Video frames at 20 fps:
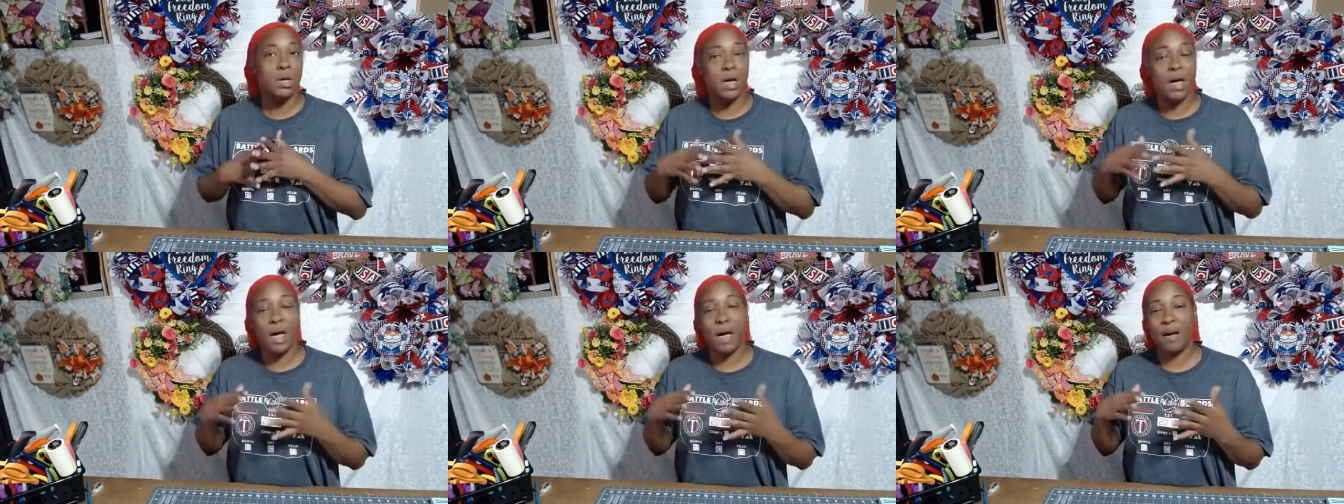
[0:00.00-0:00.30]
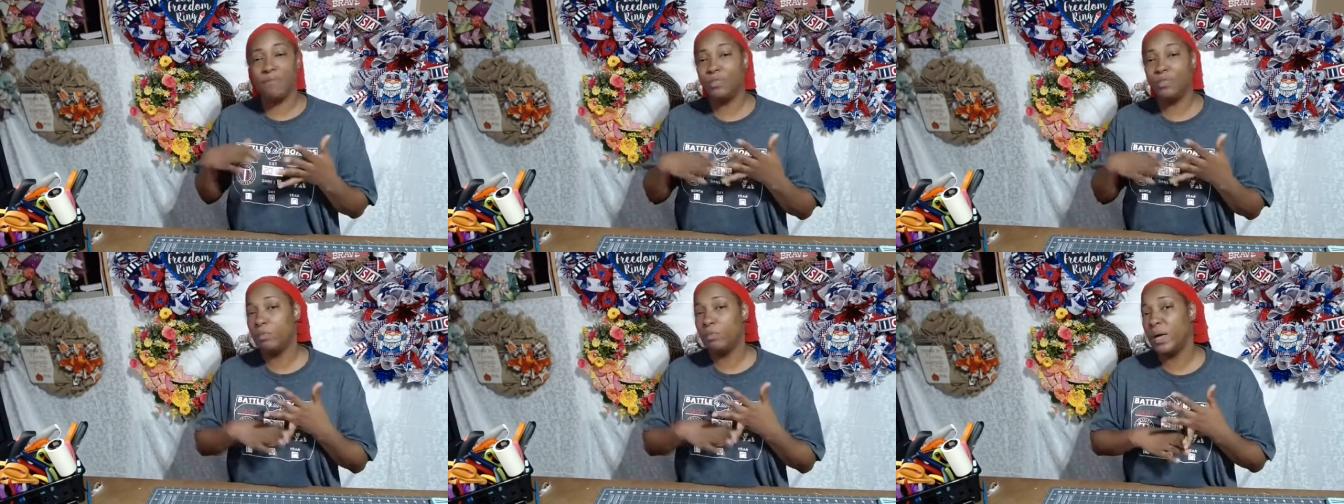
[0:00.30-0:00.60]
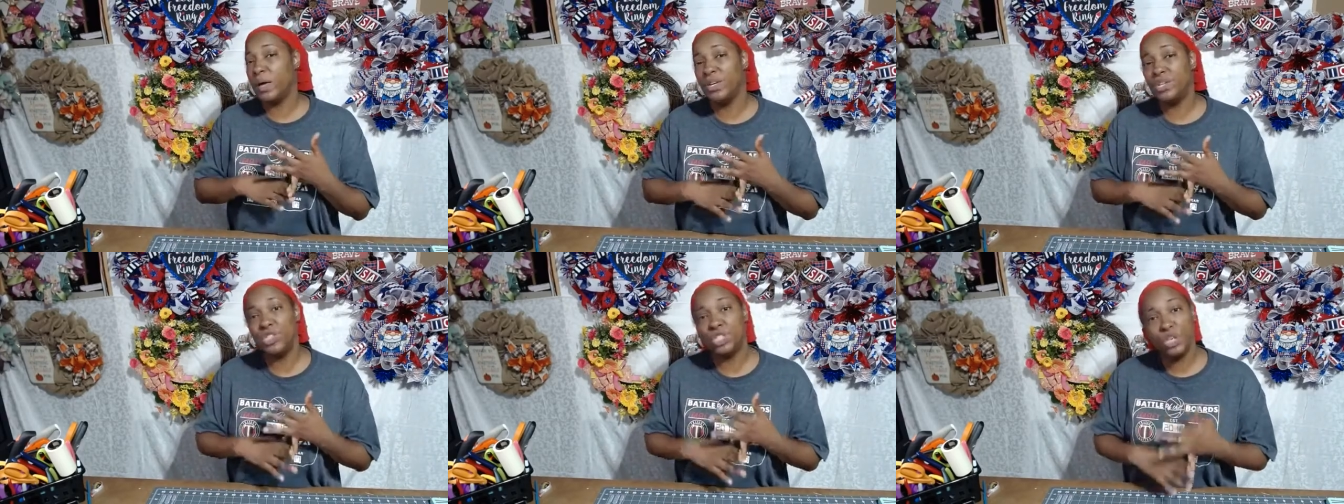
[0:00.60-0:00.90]
have to
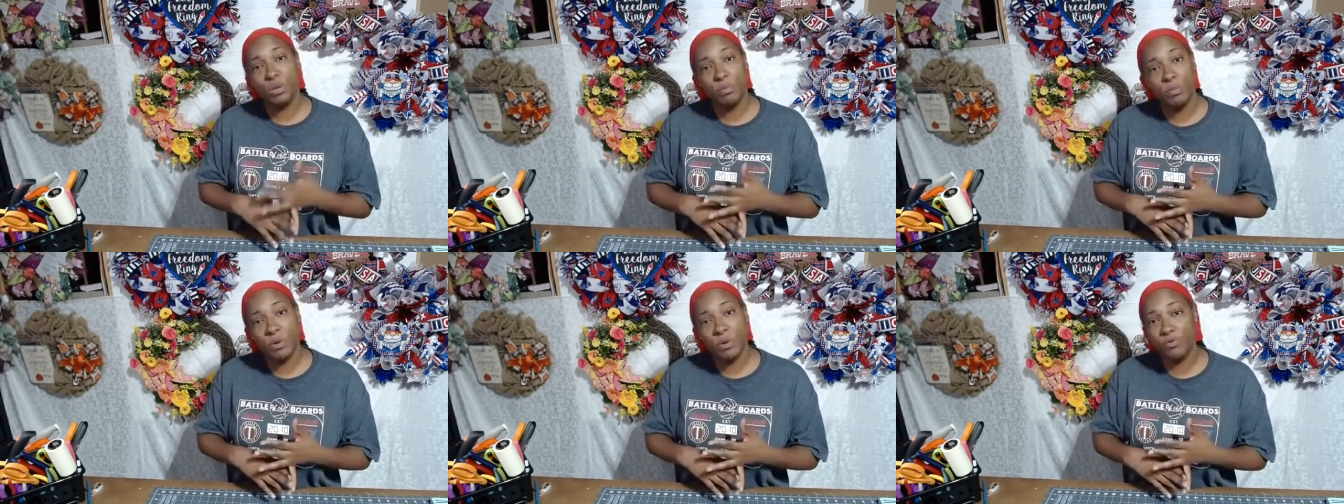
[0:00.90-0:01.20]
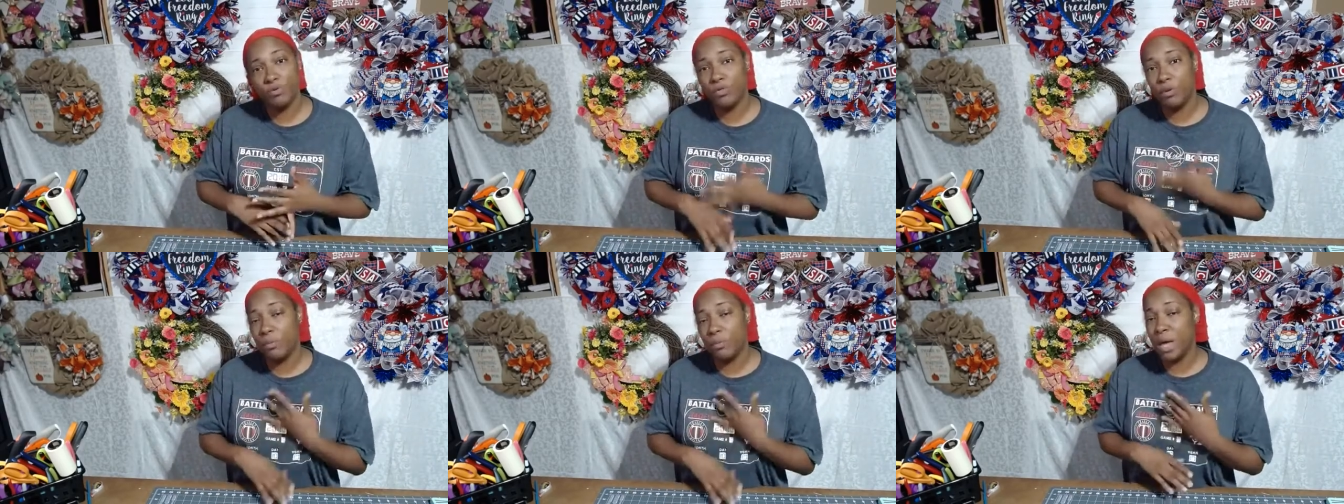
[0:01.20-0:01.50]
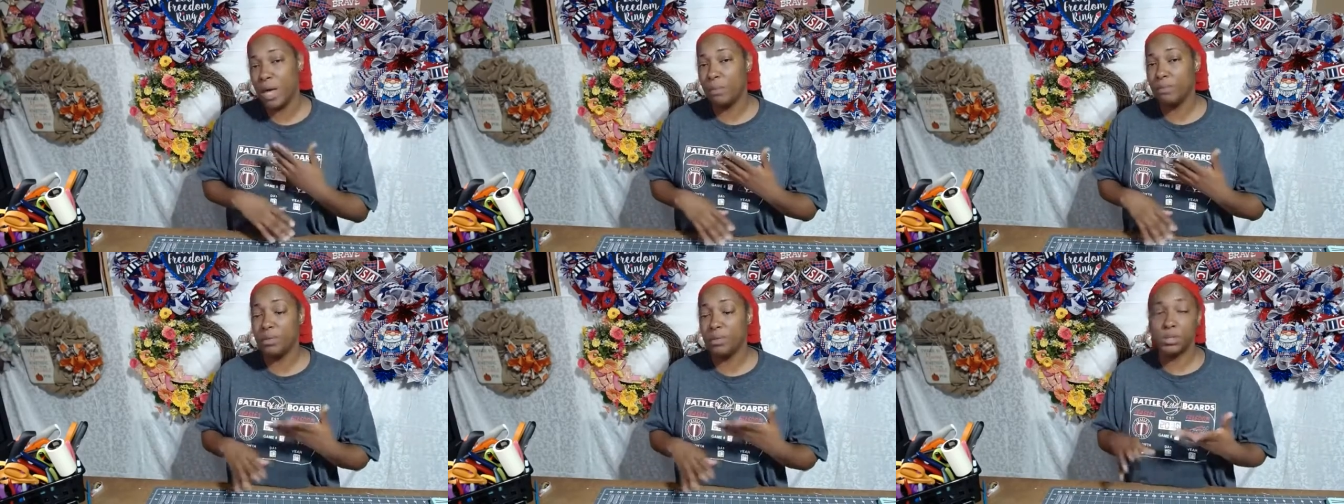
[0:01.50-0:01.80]
pay shipping from
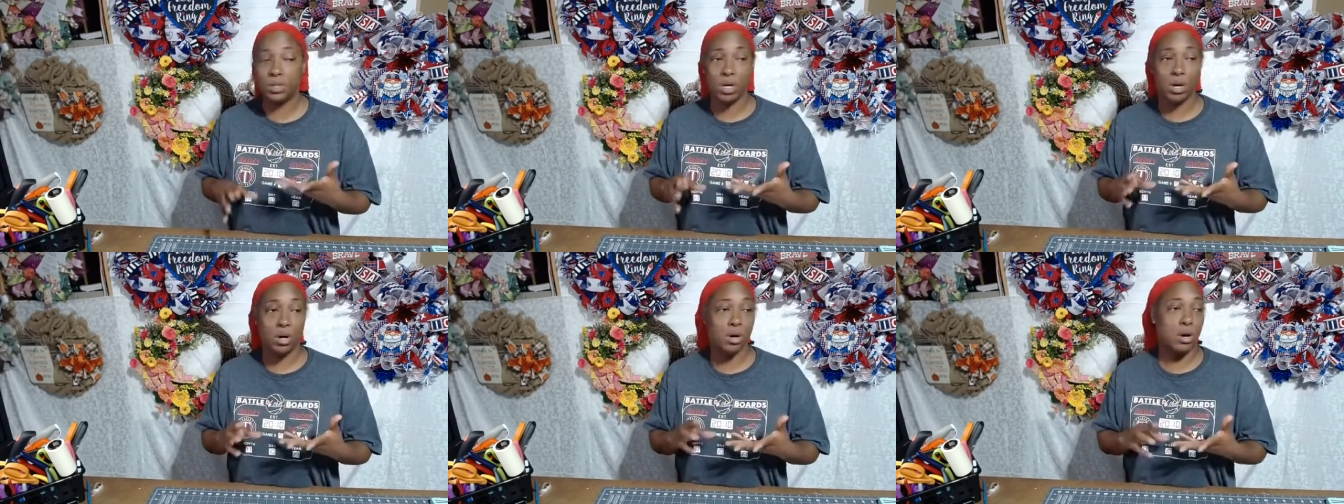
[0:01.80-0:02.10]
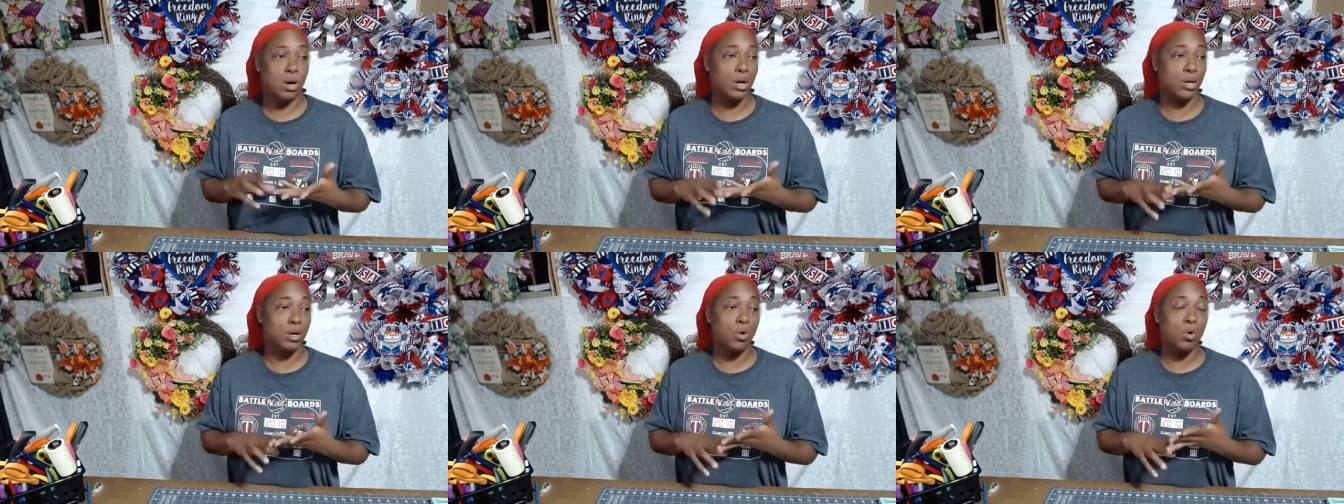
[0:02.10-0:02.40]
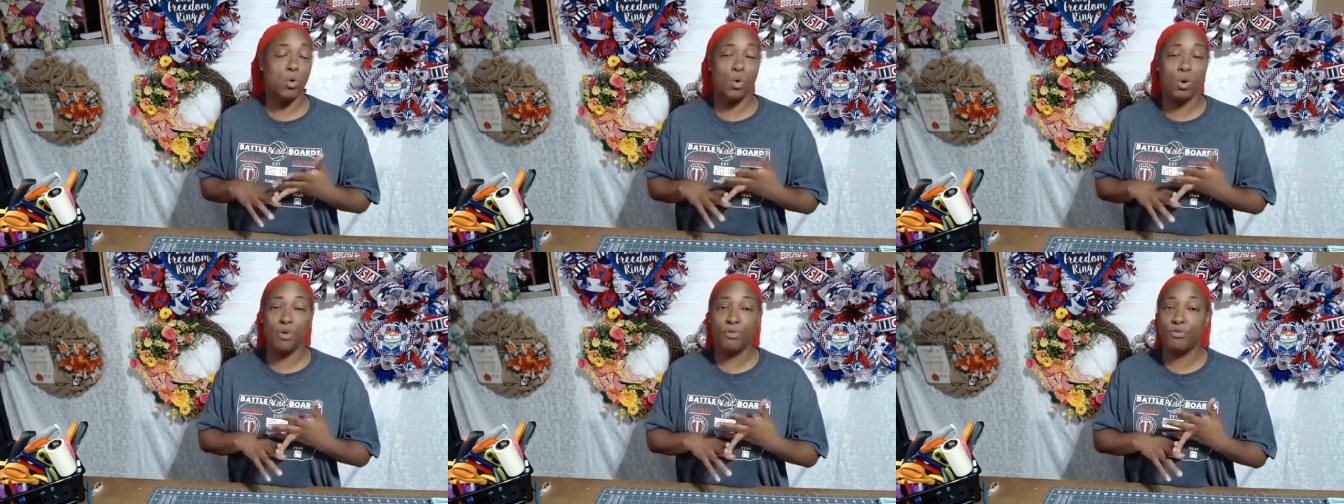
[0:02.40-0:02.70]
Amazon
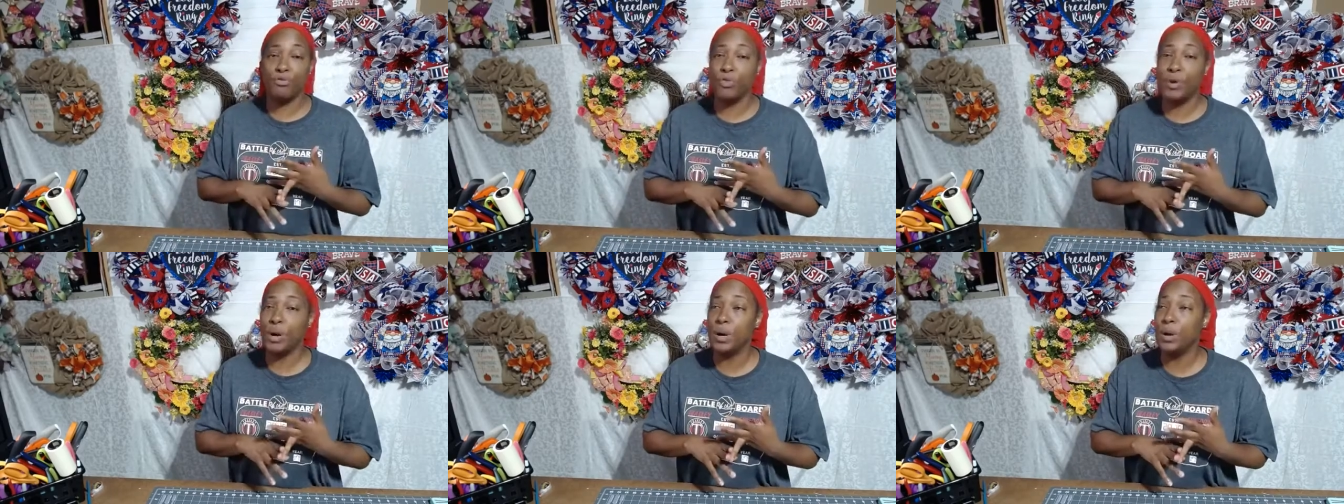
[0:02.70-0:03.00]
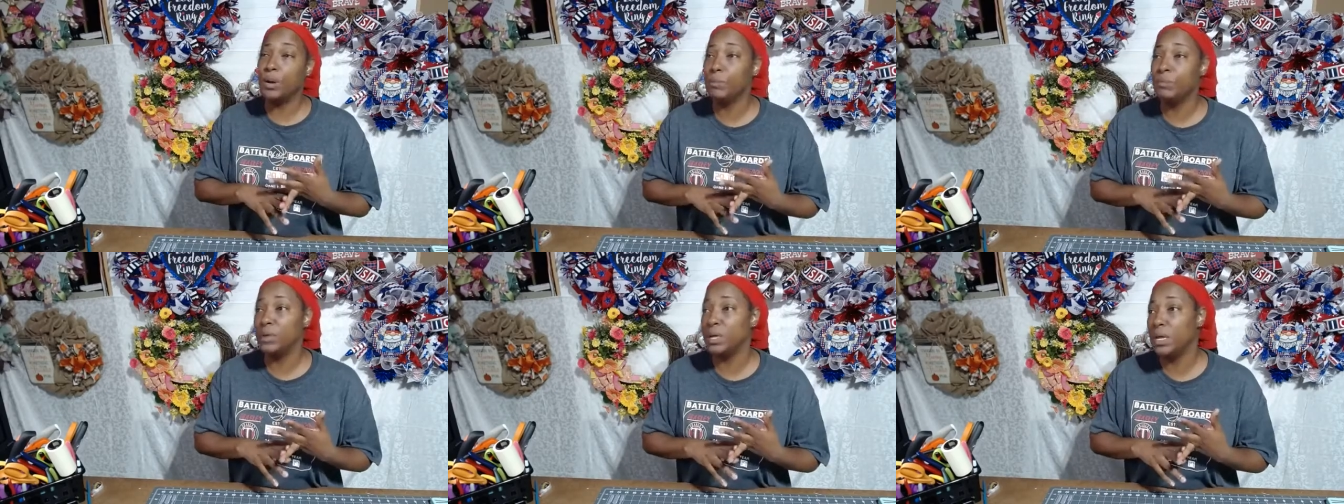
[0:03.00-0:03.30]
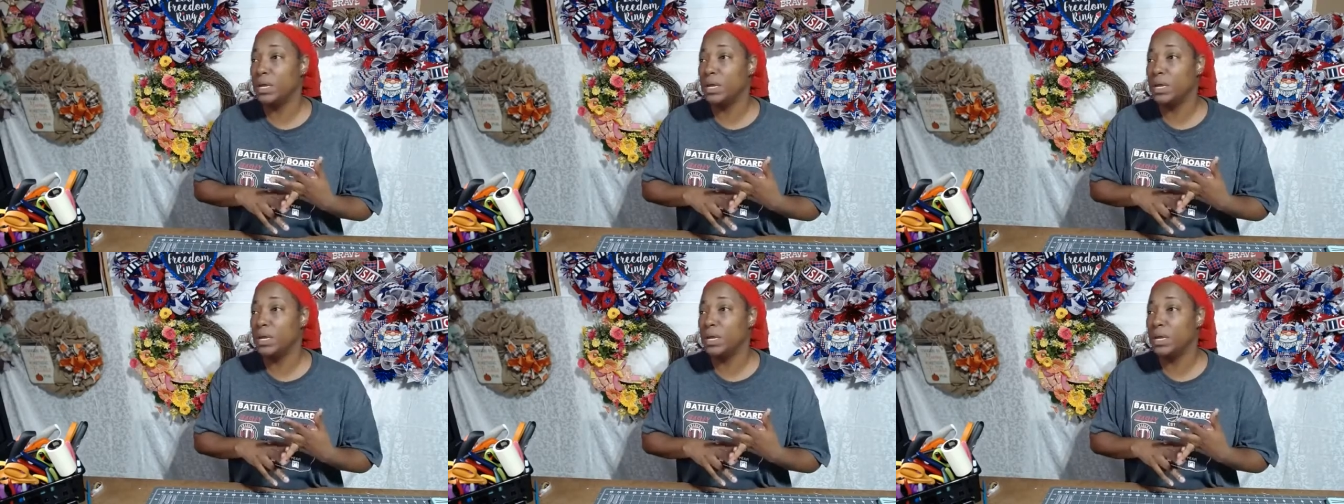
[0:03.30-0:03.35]
or from